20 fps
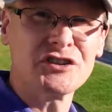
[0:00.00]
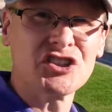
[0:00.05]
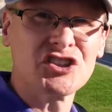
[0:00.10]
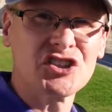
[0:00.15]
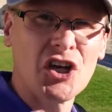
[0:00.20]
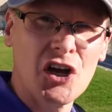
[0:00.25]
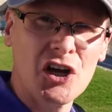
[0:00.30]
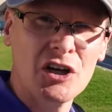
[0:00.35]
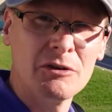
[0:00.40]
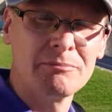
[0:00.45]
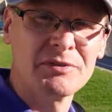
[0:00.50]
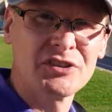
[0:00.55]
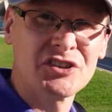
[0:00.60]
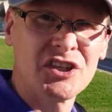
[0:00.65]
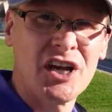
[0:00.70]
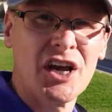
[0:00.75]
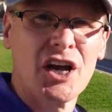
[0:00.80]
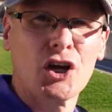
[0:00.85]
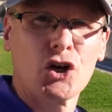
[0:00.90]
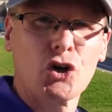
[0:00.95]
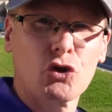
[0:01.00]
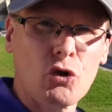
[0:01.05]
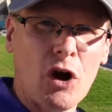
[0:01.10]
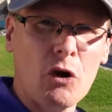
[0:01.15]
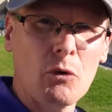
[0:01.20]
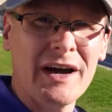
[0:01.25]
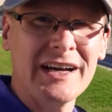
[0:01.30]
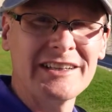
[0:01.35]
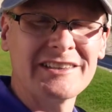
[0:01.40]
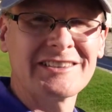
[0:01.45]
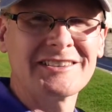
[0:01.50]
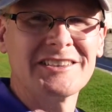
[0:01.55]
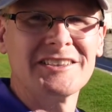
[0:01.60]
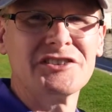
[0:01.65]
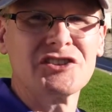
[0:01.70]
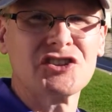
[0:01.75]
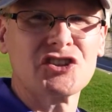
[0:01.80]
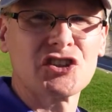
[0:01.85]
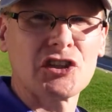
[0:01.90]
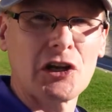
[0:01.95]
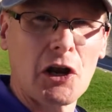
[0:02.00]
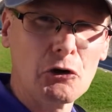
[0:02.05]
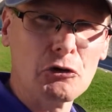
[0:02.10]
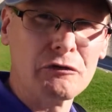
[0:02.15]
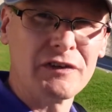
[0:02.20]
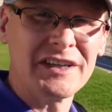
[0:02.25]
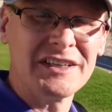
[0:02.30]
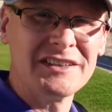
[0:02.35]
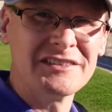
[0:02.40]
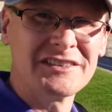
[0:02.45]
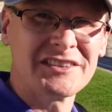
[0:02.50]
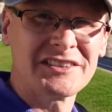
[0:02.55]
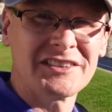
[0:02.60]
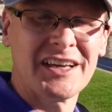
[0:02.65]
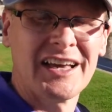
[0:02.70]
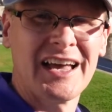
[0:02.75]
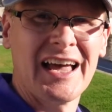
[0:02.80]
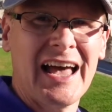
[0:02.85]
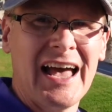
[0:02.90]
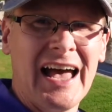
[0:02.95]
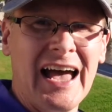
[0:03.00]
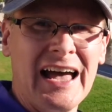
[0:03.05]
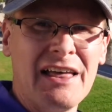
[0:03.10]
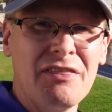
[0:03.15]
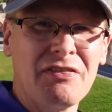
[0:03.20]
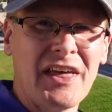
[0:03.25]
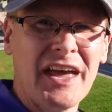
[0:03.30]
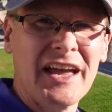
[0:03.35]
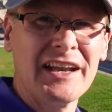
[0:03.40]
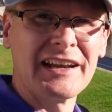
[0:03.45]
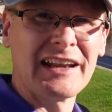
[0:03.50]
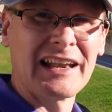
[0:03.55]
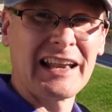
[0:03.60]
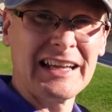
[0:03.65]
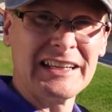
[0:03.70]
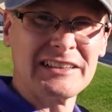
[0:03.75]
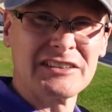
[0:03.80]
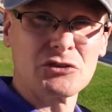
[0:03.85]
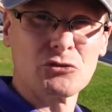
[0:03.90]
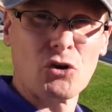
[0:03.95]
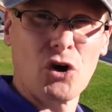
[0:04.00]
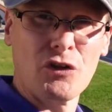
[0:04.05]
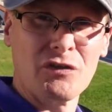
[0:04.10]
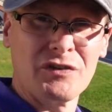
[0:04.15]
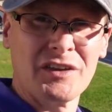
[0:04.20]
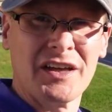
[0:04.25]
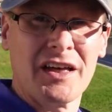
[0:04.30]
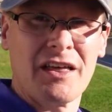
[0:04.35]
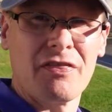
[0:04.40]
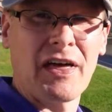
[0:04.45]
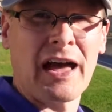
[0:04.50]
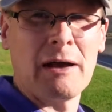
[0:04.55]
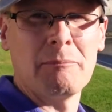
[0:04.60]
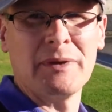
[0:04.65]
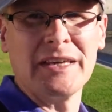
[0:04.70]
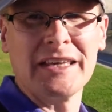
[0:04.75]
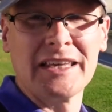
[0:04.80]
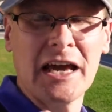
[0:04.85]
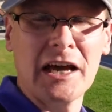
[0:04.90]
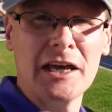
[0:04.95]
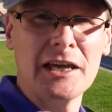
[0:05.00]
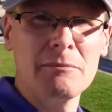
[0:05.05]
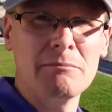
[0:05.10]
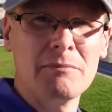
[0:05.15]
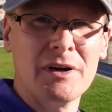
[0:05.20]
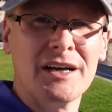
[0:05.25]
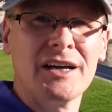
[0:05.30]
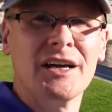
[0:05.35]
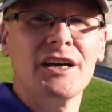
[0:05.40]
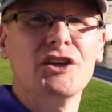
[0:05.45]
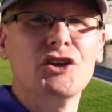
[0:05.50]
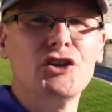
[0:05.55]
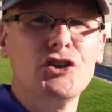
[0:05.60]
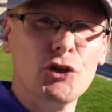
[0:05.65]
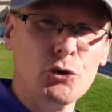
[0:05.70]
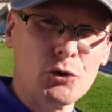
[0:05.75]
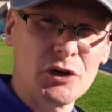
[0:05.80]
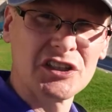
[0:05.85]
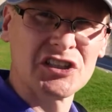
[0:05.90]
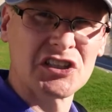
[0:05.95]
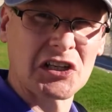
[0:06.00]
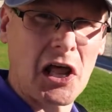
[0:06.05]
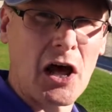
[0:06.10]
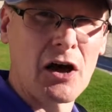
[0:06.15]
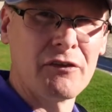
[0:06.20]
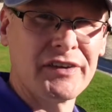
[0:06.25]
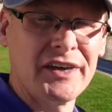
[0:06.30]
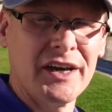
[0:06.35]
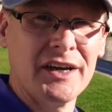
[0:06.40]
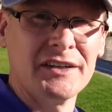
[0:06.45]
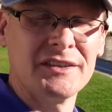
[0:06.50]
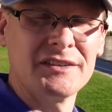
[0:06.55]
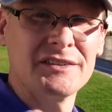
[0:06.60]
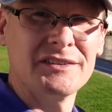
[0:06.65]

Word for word: Serbs, Croats and Slovenes and then later on that became Yugoslavia.